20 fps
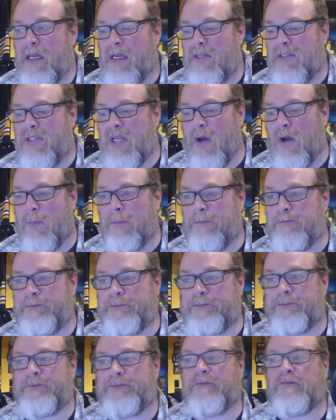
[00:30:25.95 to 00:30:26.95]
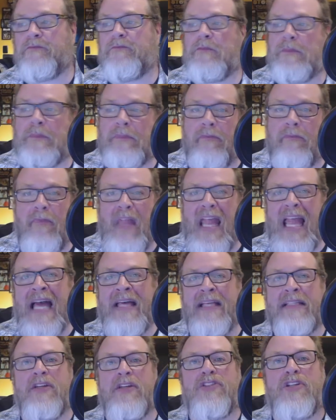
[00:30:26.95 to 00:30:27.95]
So I
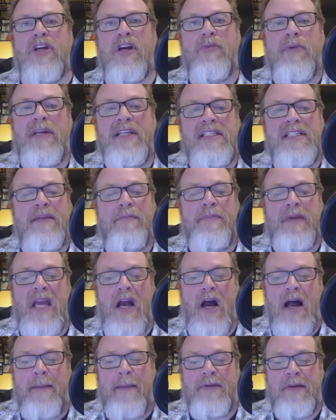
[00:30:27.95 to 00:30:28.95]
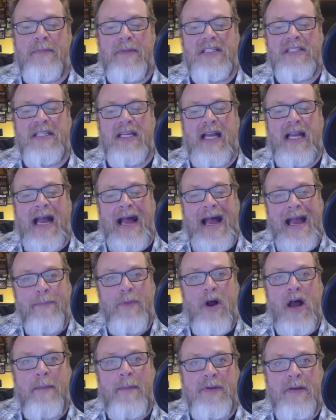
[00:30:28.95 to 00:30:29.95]
think there's good reason to be optimistic.
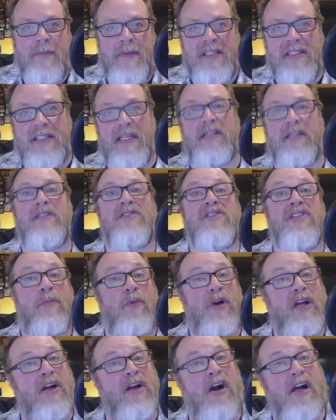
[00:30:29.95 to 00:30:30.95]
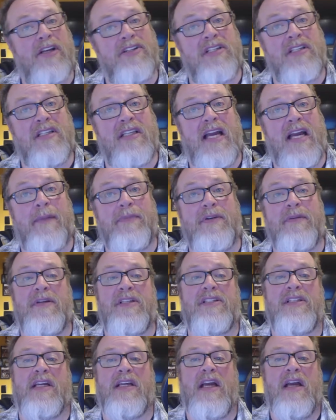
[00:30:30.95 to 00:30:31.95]
I'm optimistic, somewhat cautiously
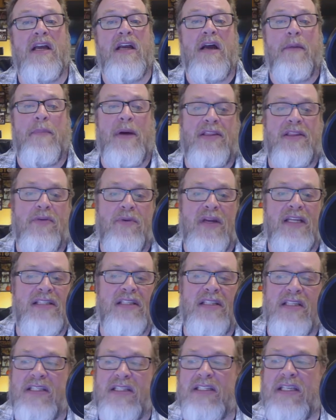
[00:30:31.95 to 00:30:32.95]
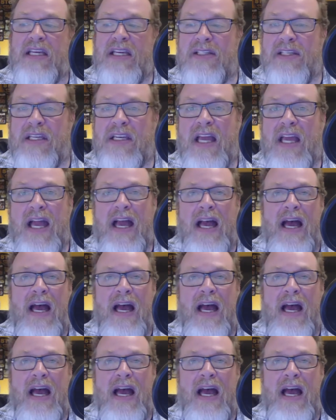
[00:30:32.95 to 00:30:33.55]
optimistic about the rest of this season.